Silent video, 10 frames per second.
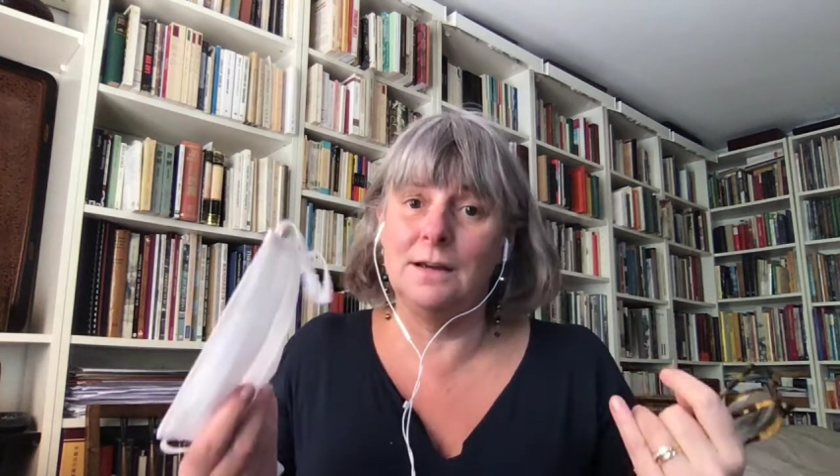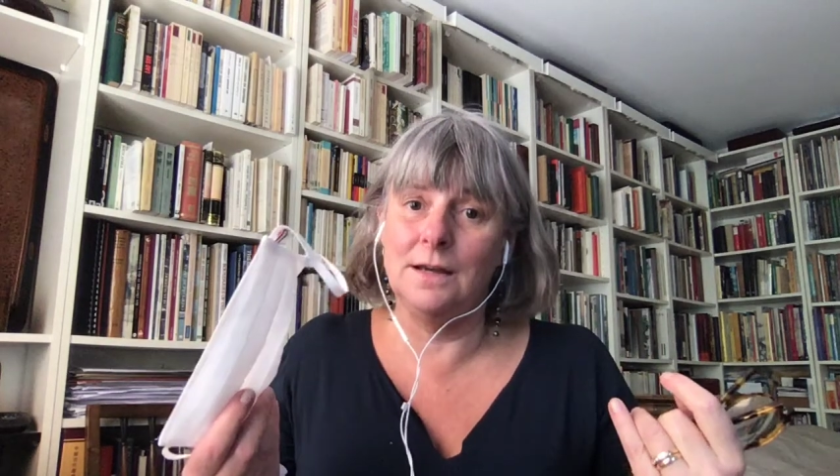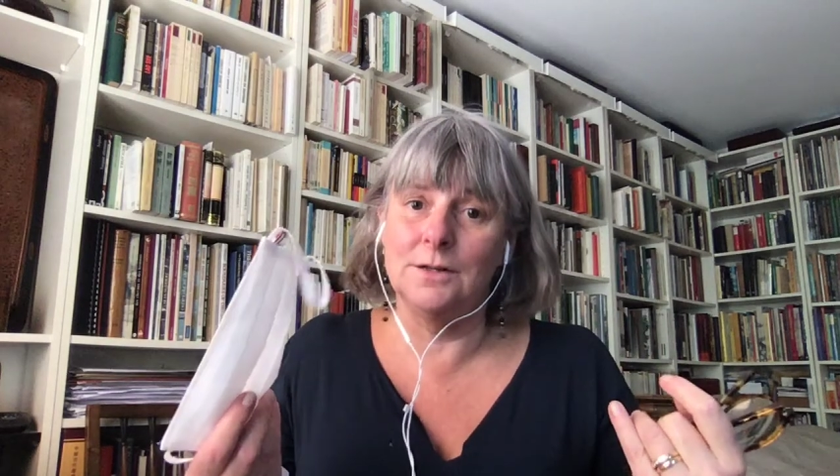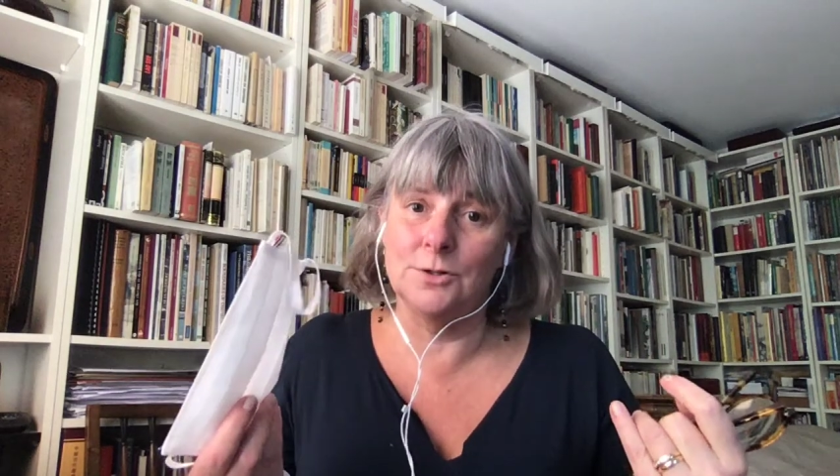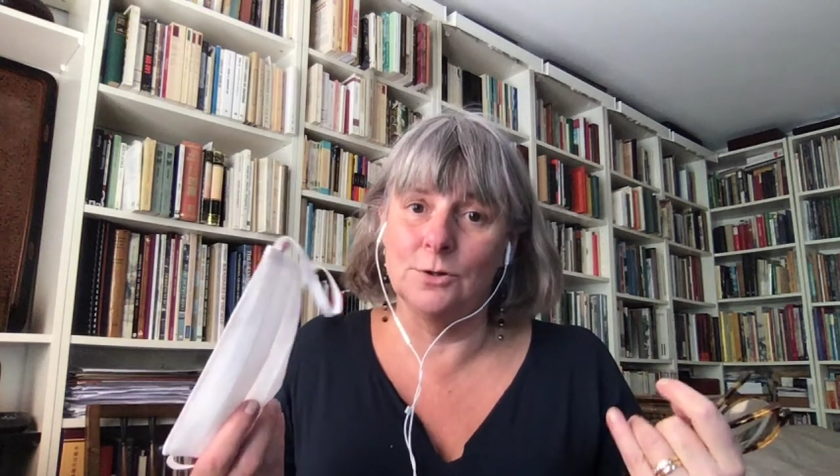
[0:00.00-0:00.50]

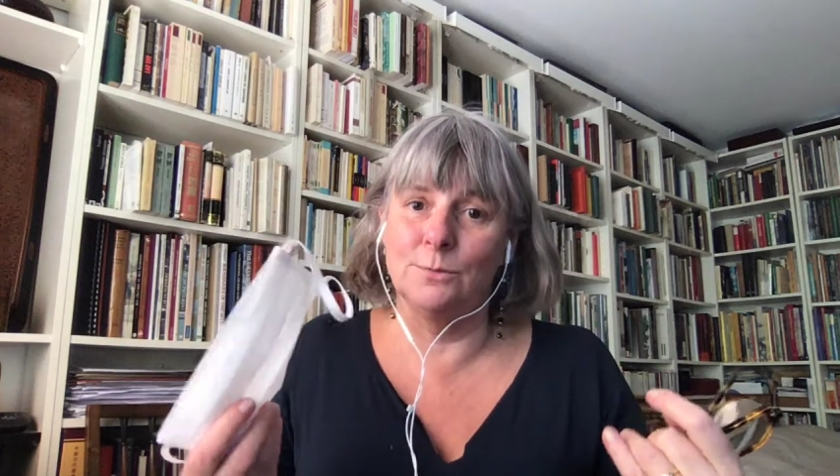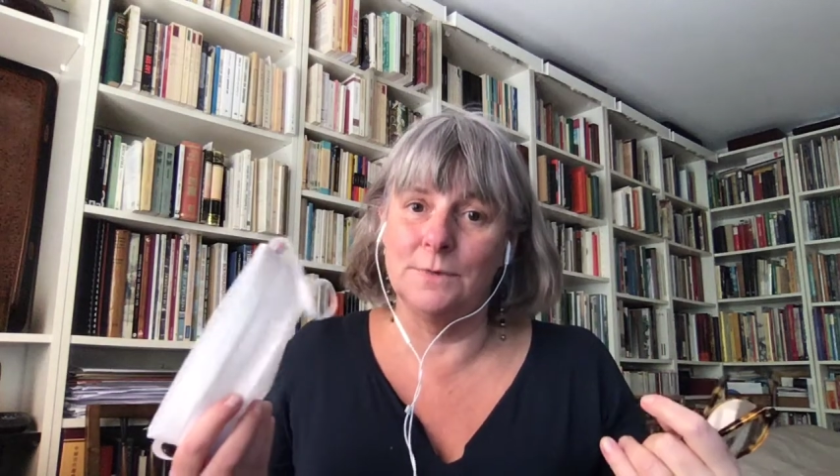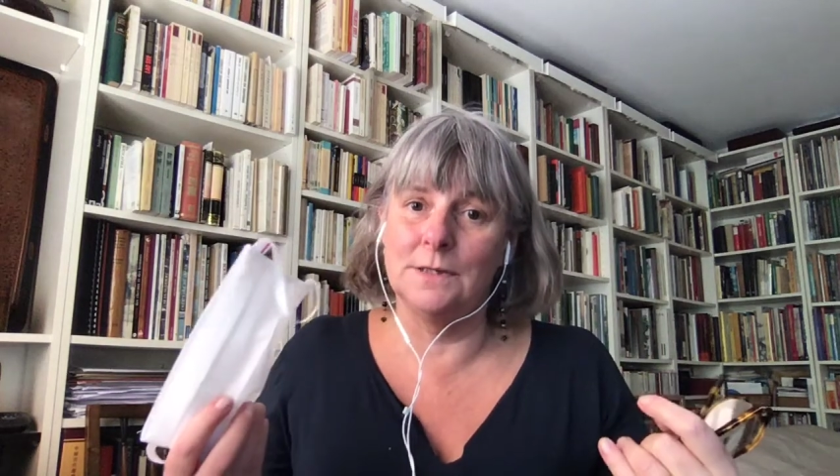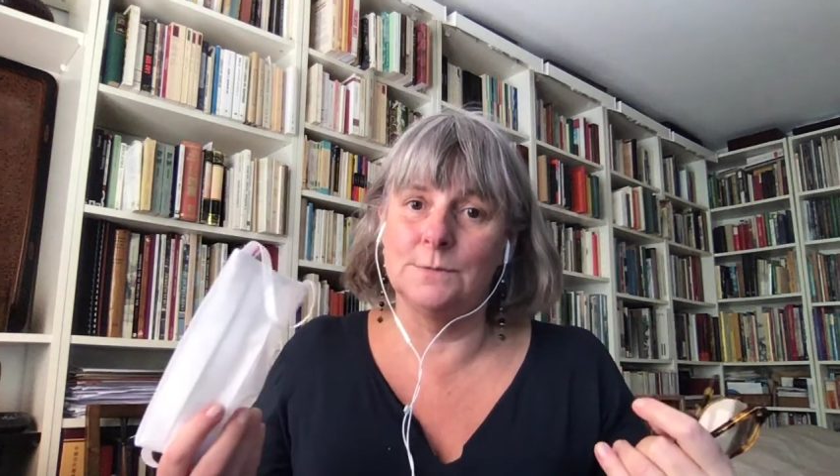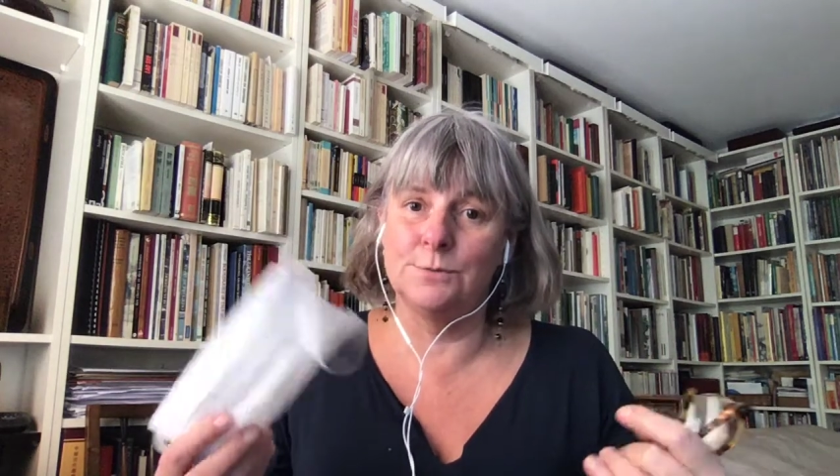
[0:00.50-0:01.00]
in a shop,
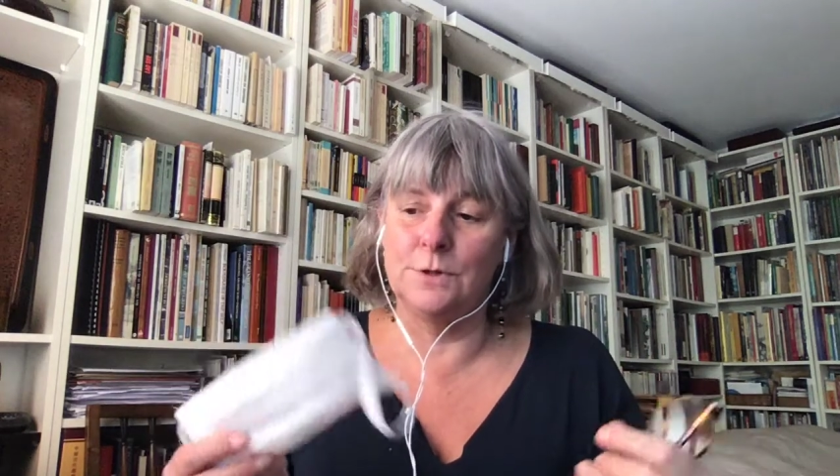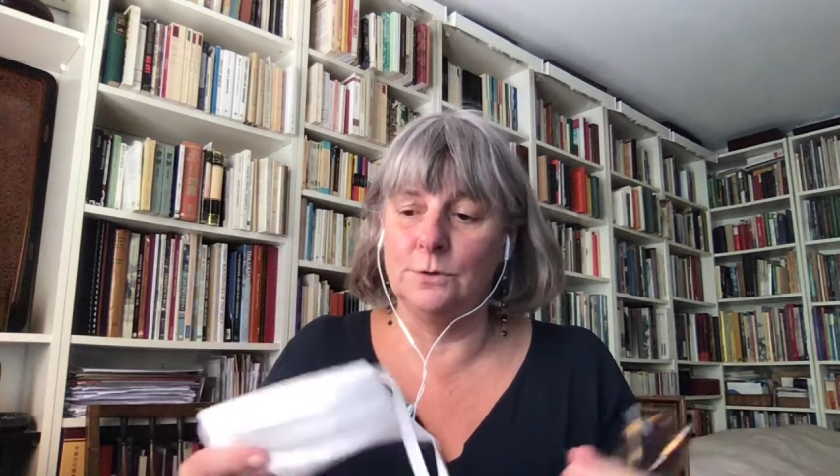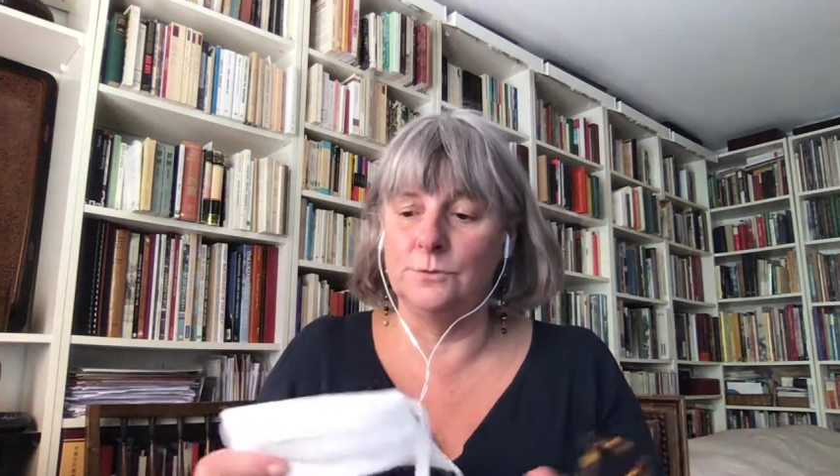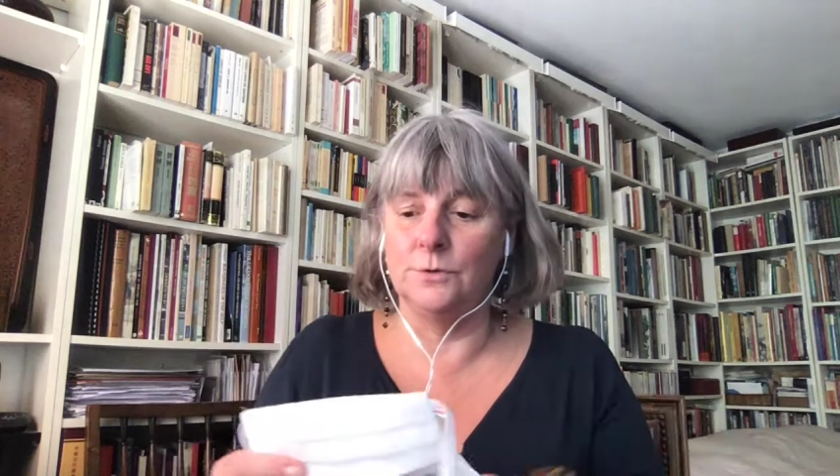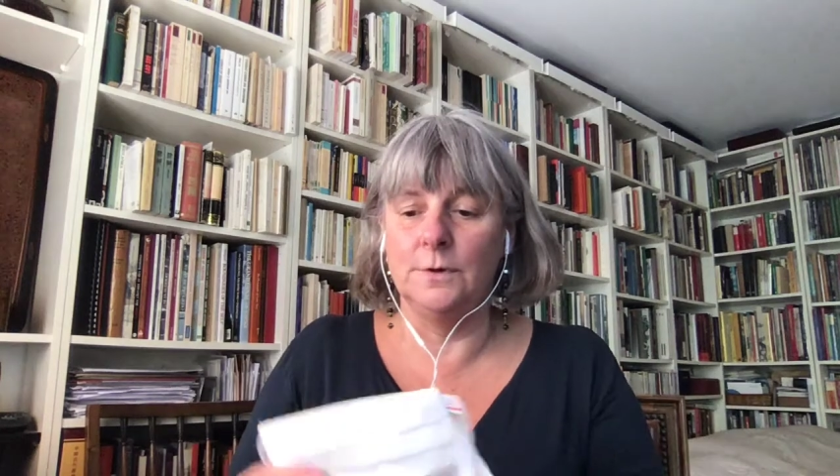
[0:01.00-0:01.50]
it's pretty
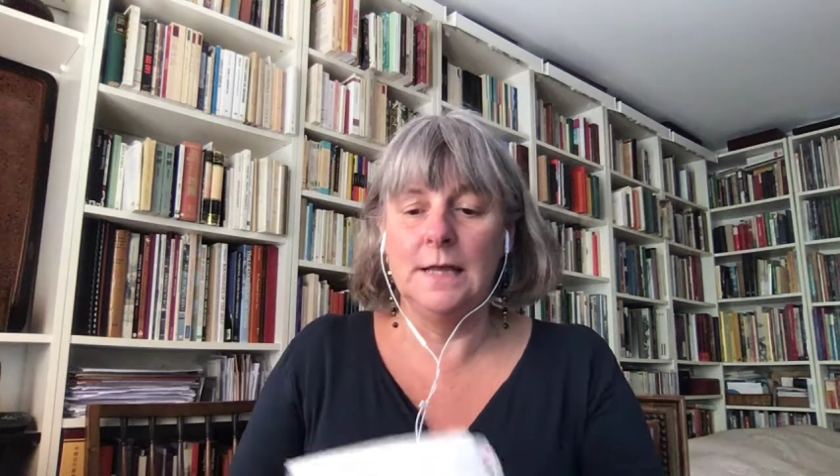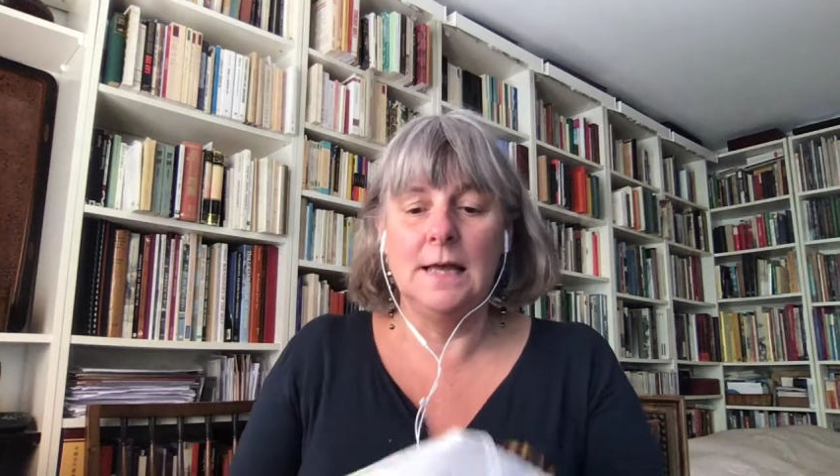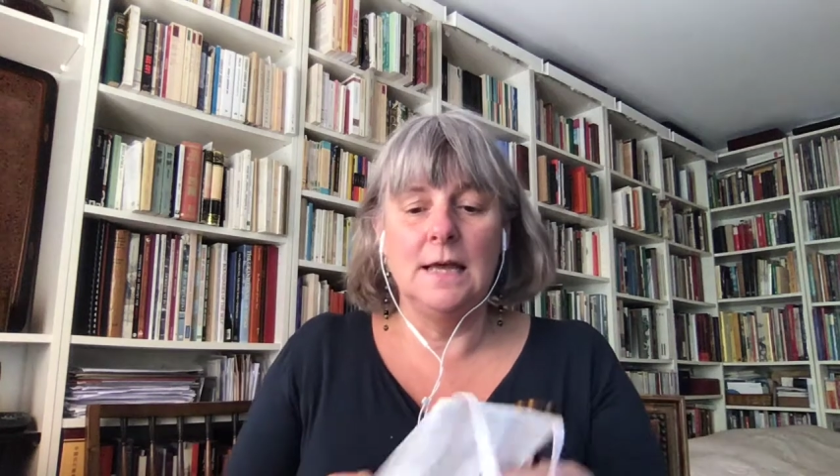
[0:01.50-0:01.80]
awful.